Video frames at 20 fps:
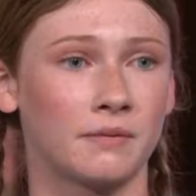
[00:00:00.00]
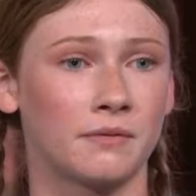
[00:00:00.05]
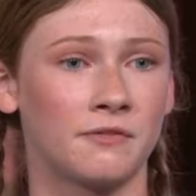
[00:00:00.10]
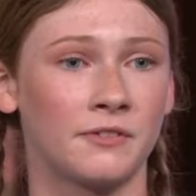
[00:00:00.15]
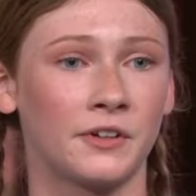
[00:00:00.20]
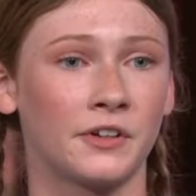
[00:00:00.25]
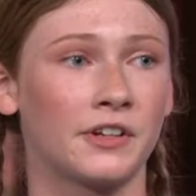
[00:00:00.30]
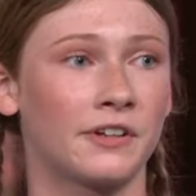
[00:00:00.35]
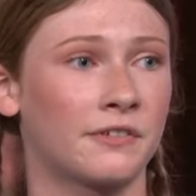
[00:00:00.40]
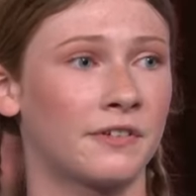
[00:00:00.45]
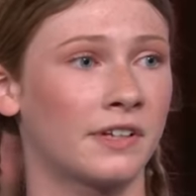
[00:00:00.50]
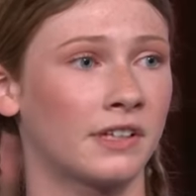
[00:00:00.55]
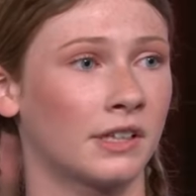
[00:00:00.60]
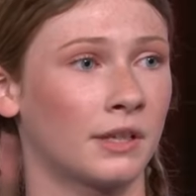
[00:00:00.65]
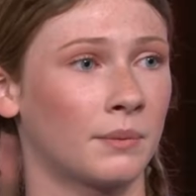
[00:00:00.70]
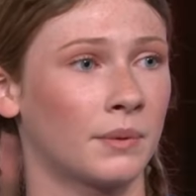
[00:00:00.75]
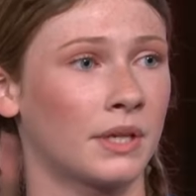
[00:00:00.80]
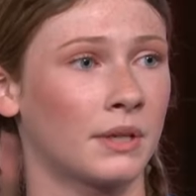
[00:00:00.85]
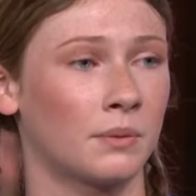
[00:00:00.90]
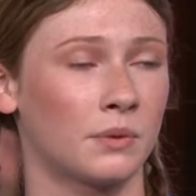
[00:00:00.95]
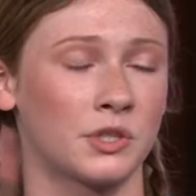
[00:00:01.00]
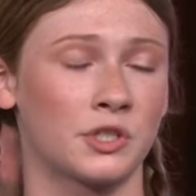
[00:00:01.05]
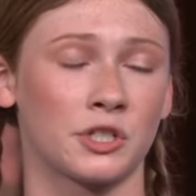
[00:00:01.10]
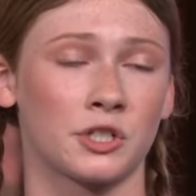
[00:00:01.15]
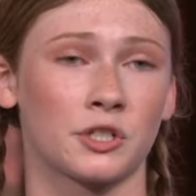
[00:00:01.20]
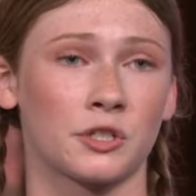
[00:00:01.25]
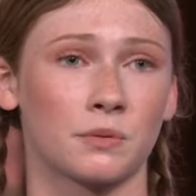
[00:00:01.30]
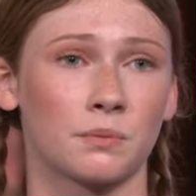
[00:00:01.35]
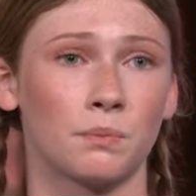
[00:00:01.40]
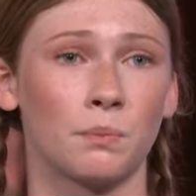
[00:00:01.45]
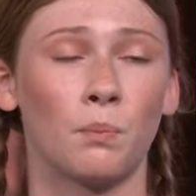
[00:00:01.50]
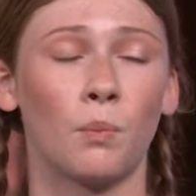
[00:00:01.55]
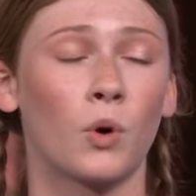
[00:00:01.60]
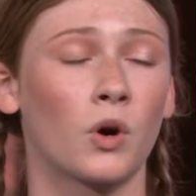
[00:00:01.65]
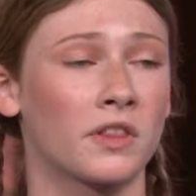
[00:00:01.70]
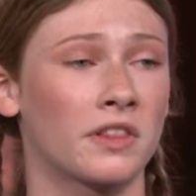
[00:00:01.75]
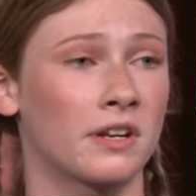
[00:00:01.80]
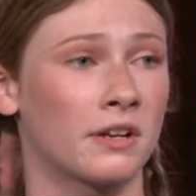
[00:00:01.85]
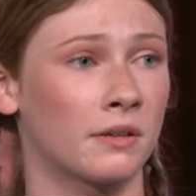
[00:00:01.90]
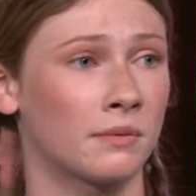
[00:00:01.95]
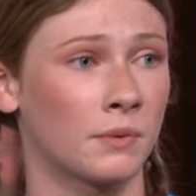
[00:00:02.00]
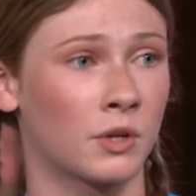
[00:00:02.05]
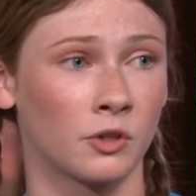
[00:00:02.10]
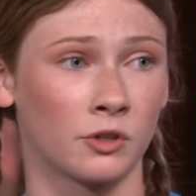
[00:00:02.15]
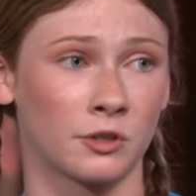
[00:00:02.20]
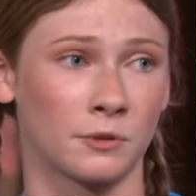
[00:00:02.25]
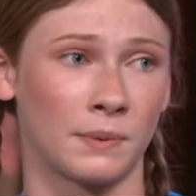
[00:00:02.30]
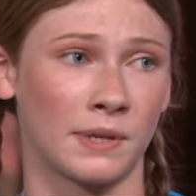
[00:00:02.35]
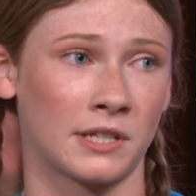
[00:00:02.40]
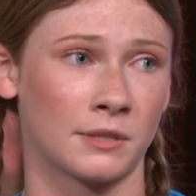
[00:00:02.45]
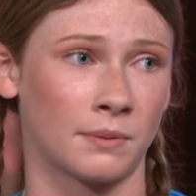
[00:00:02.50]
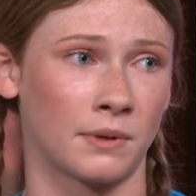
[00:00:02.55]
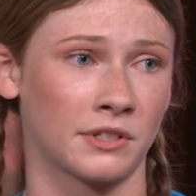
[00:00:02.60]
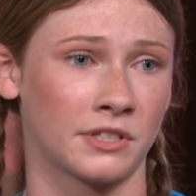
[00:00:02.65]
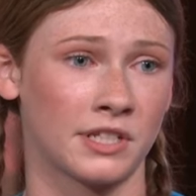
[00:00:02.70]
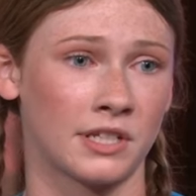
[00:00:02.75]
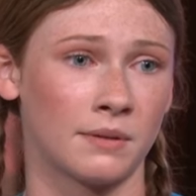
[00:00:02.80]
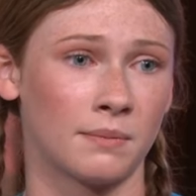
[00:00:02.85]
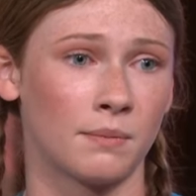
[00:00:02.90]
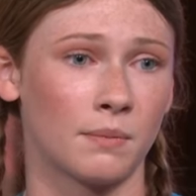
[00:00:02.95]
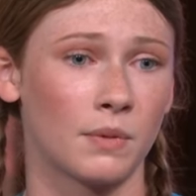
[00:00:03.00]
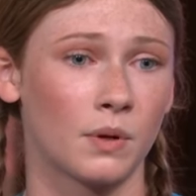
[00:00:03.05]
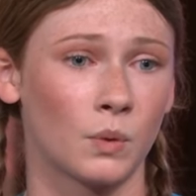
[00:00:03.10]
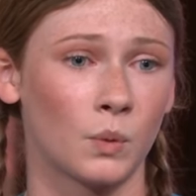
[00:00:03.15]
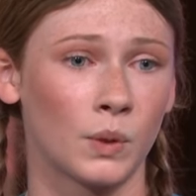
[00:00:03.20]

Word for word: Philadelphia Liberty was just more than a girls' baseball team.